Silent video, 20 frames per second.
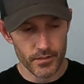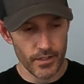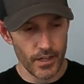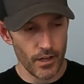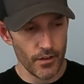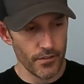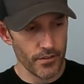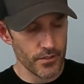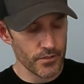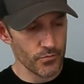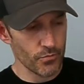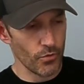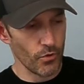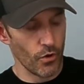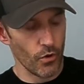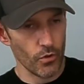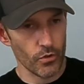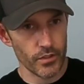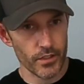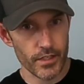Now this will
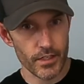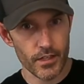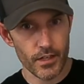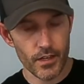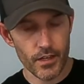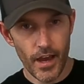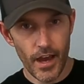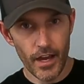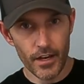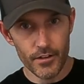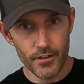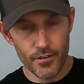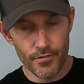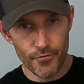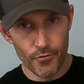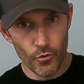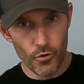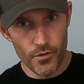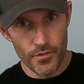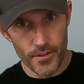only, out of the
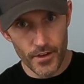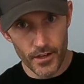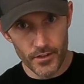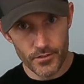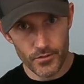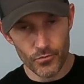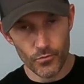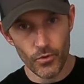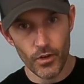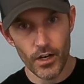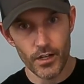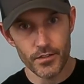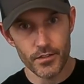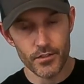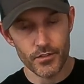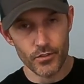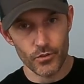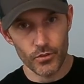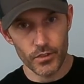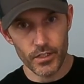4000 watts,
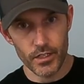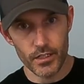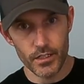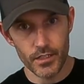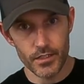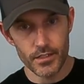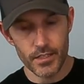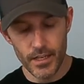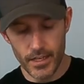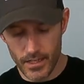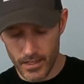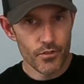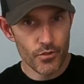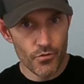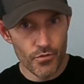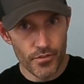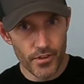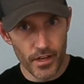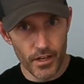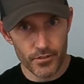it's only gonna take
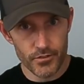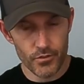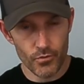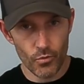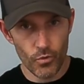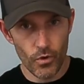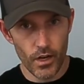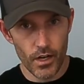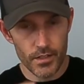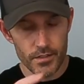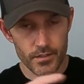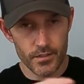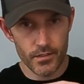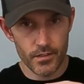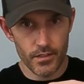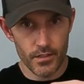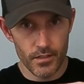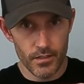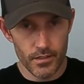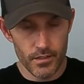2000 watts
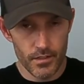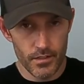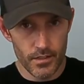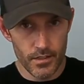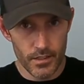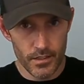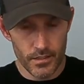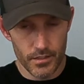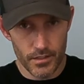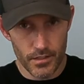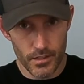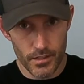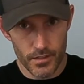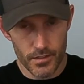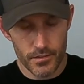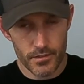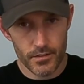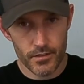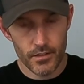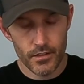into
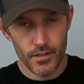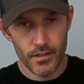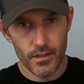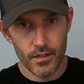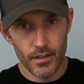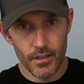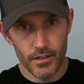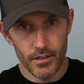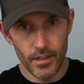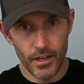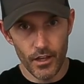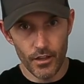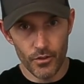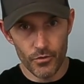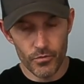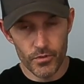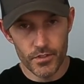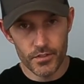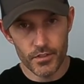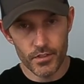this. Now the
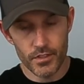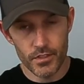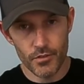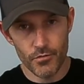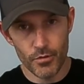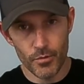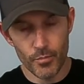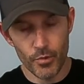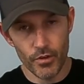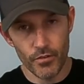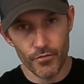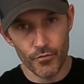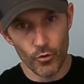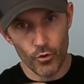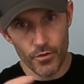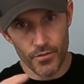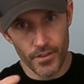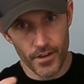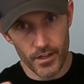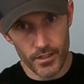reason you would put
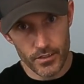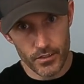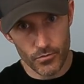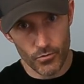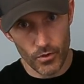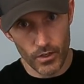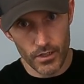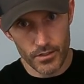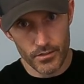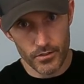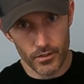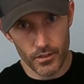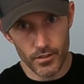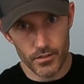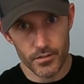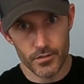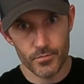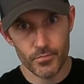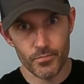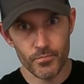4000 watts on
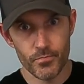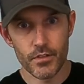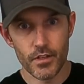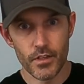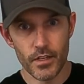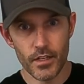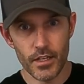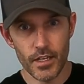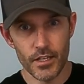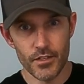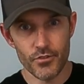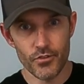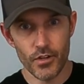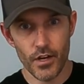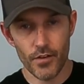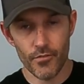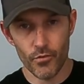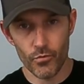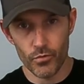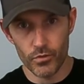is in case you
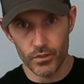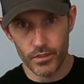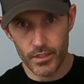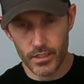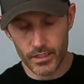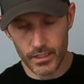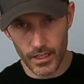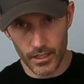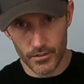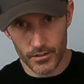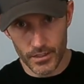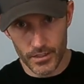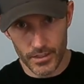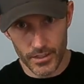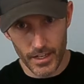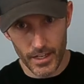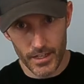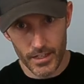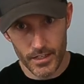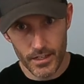have a really cloudy
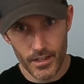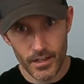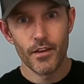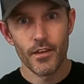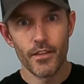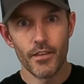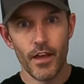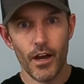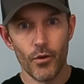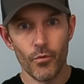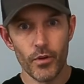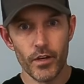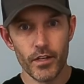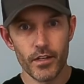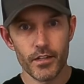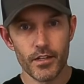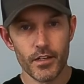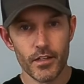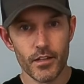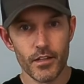day. That
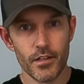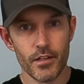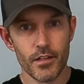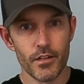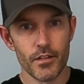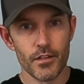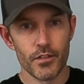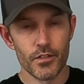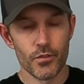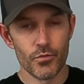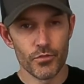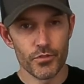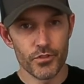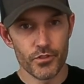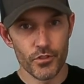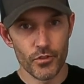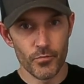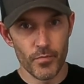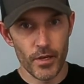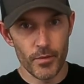way you will
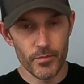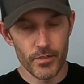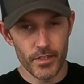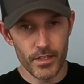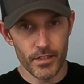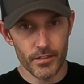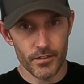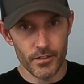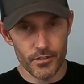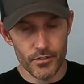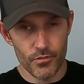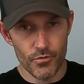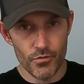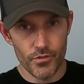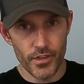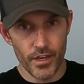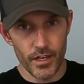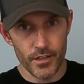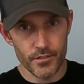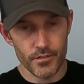still maybe get the
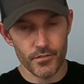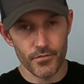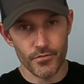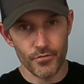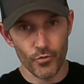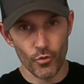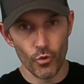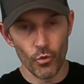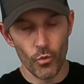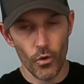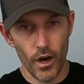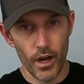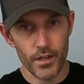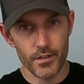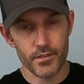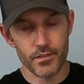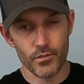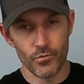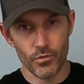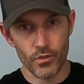2000 full
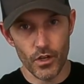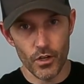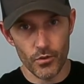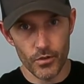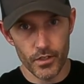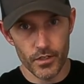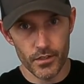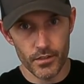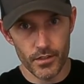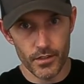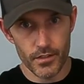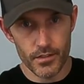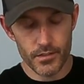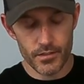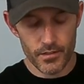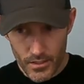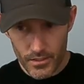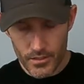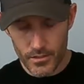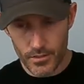watts that will go into
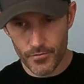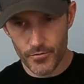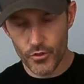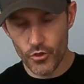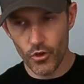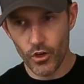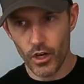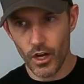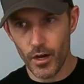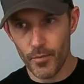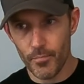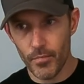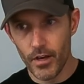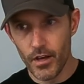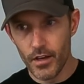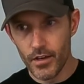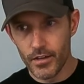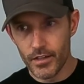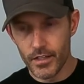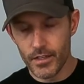this. As if you hook up,
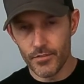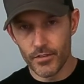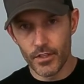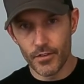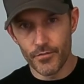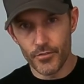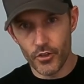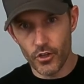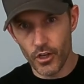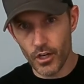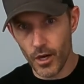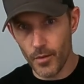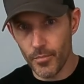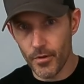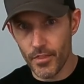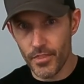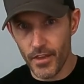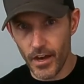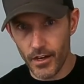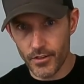even if you hook up
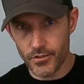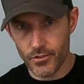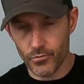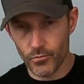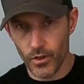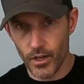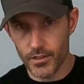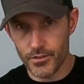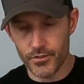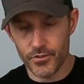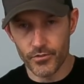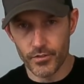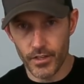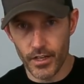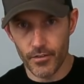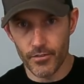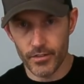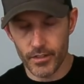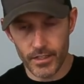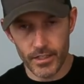a thousand watts, you
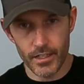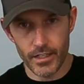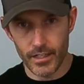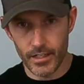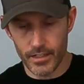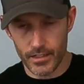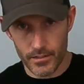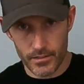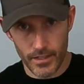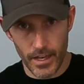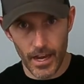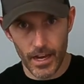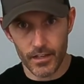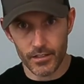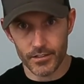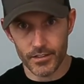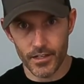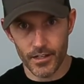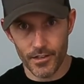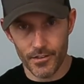never get
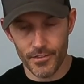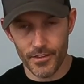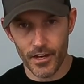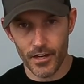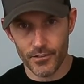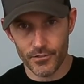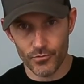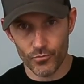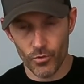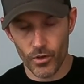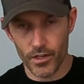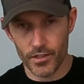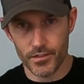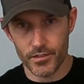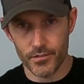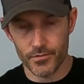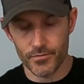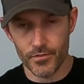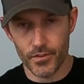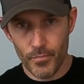exactly a thousand watts
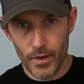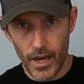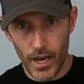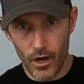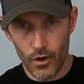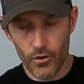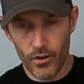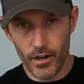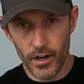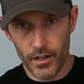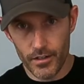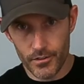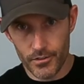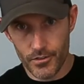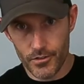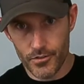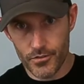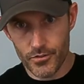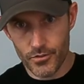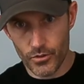of power out of
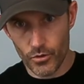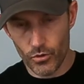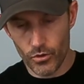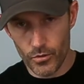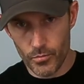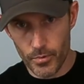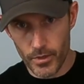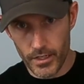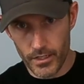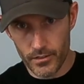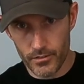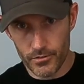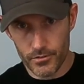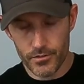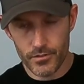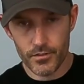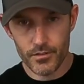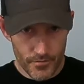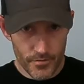your solar panels.